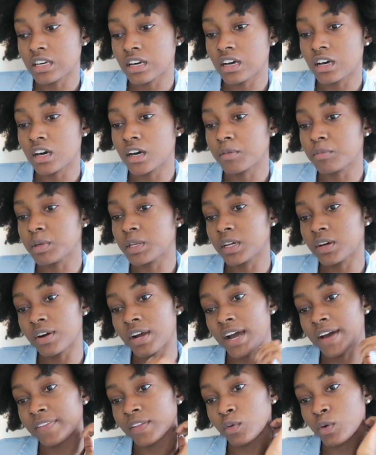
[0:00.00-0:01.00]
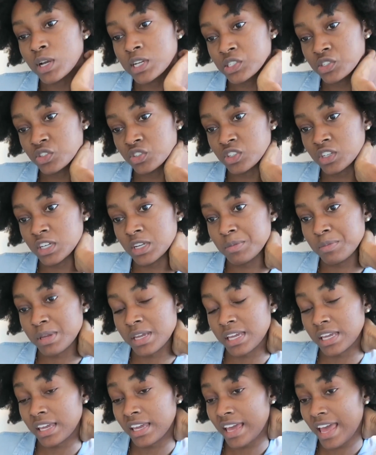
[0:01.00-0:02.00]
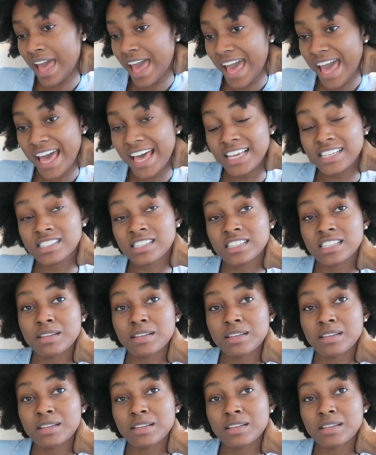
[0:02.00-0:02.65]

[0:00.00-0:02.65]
um, you know, how the questions are going to be asked.